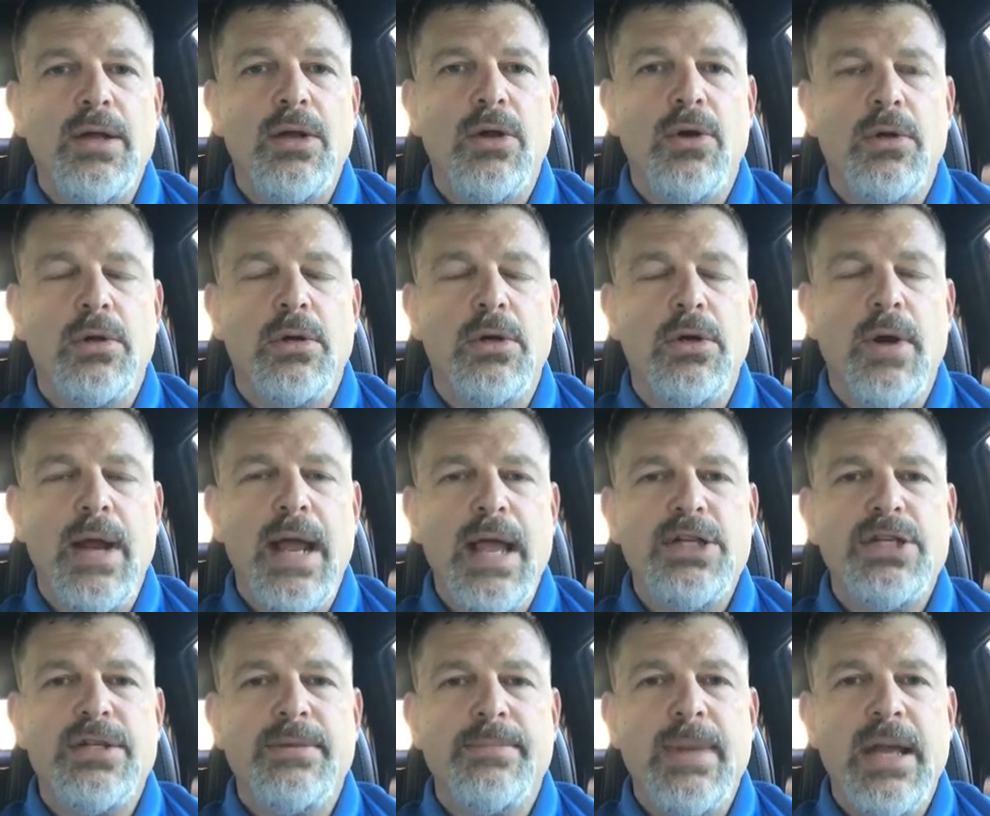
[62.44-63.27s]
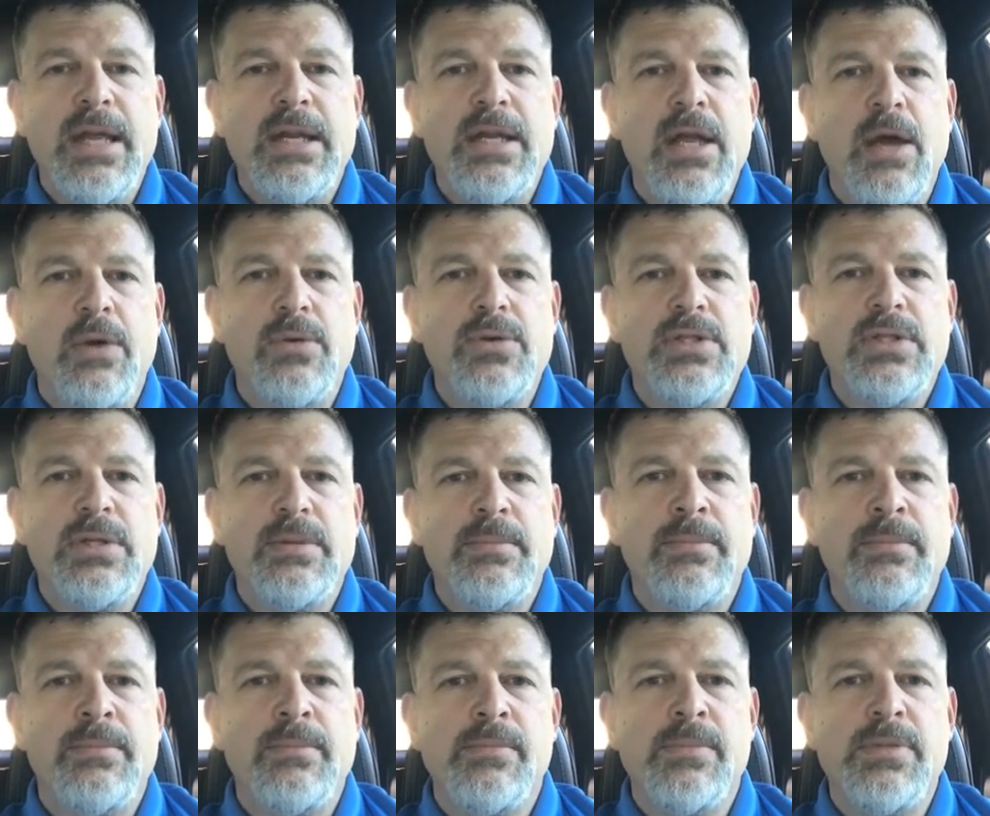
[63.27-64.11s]
your agent may know
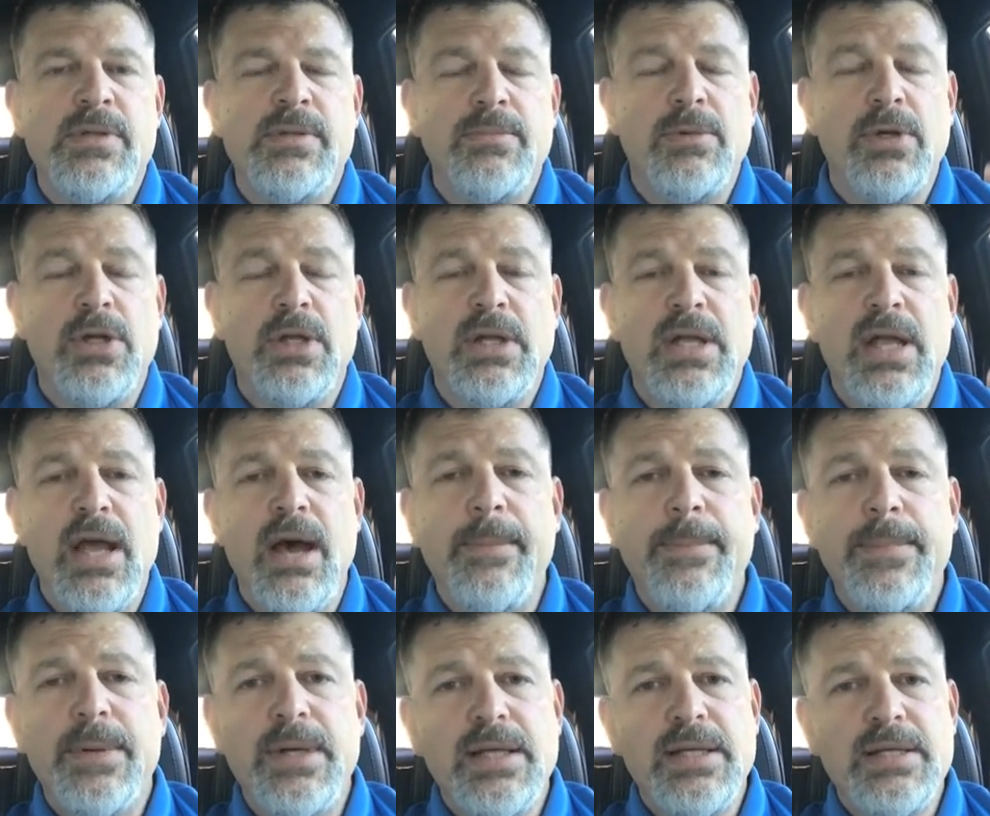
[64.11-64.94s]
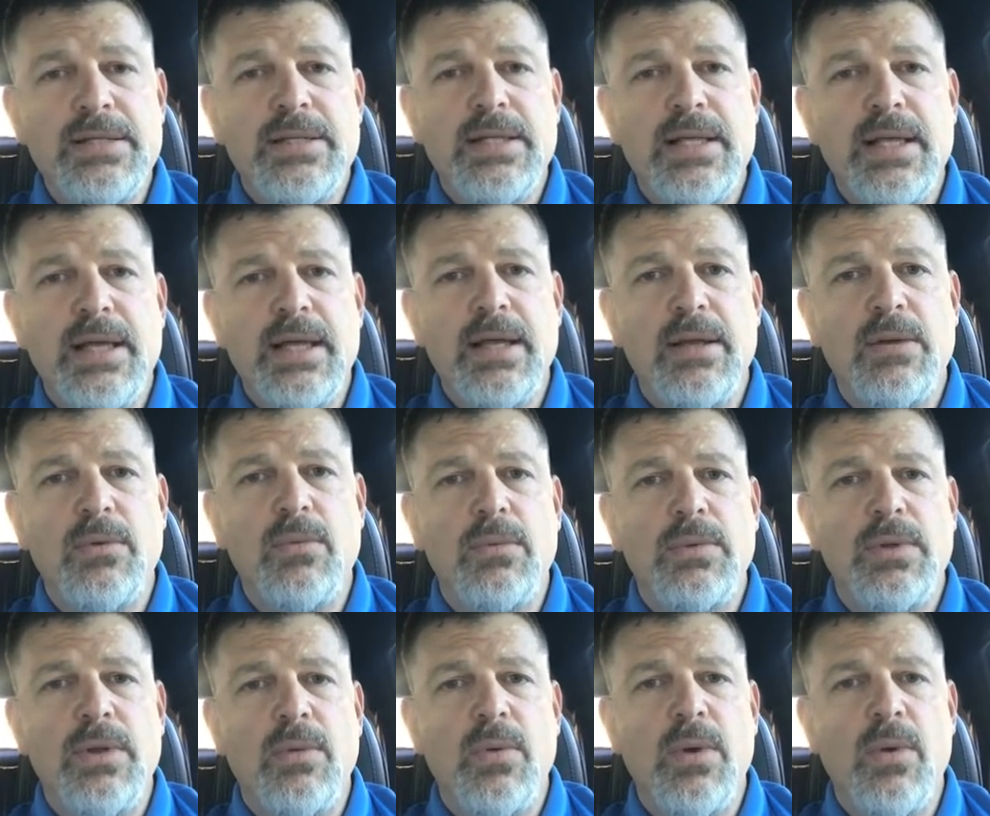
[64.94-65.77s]
some good companies that
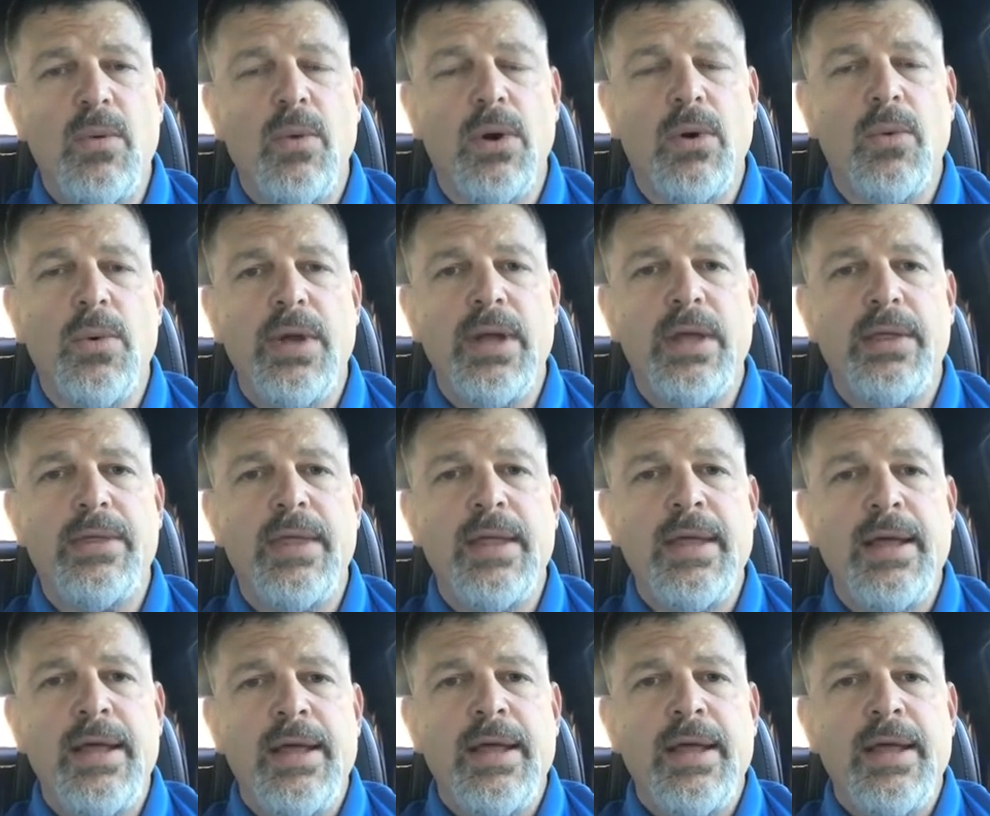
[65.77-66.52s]
we work with